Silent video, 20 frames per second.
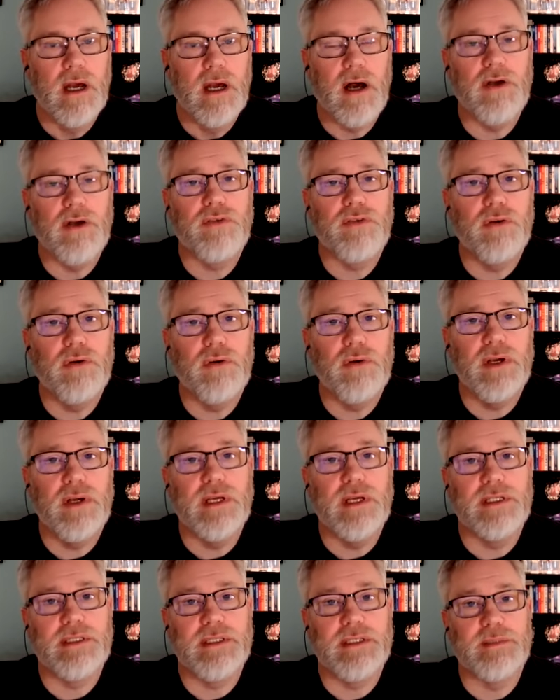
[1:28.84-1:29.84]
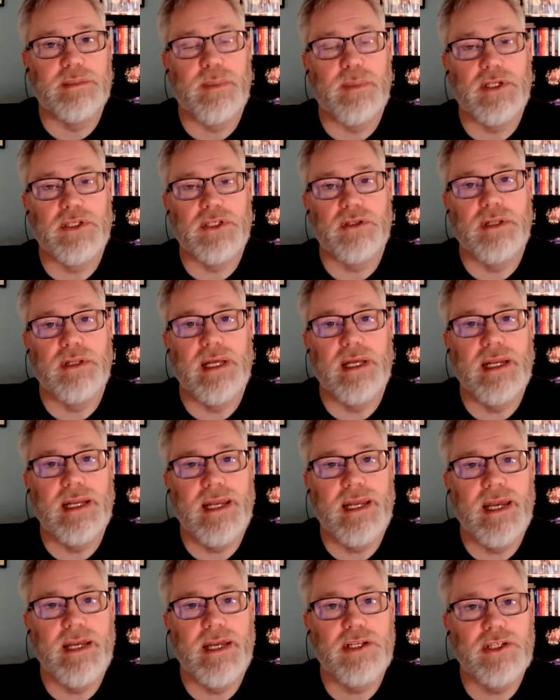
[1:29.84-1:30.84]
Also is a special
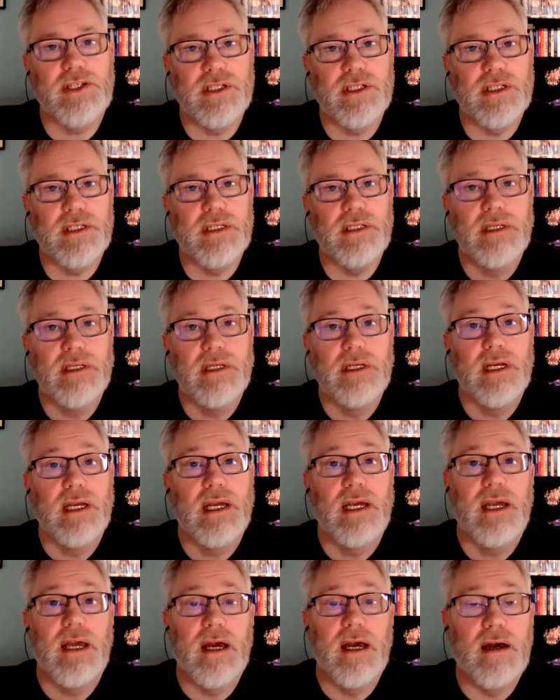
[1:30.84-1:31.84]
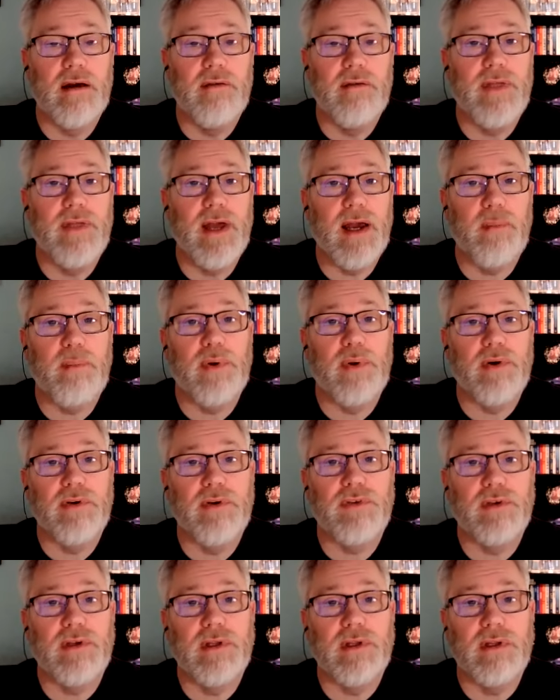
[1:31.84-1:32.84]
dedication of that
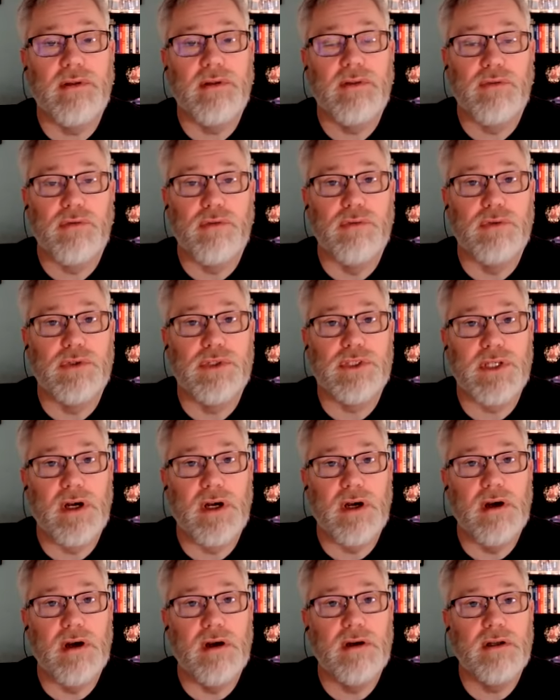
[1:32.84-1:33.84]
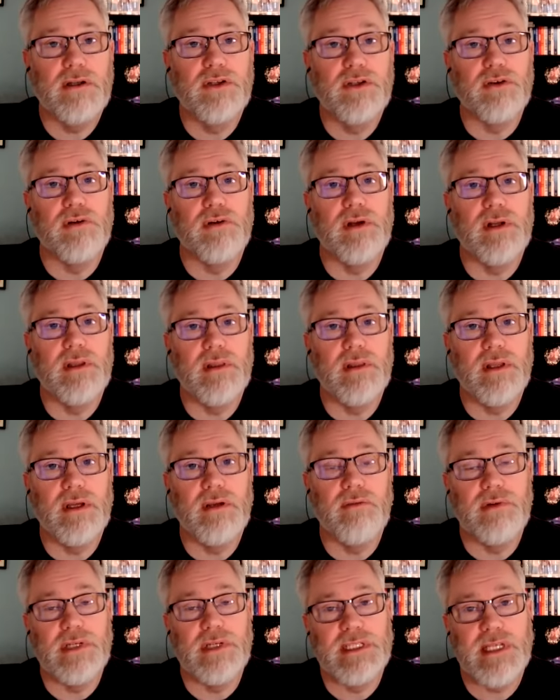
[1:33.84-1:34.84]
person through song during
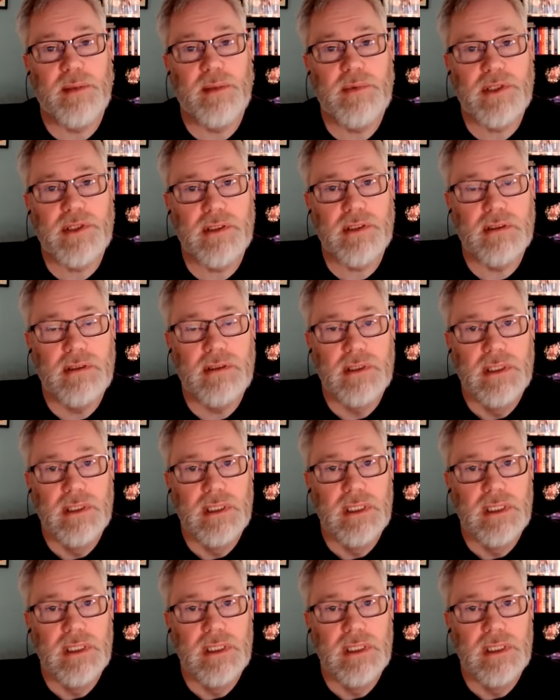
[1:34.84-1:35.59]
the reception.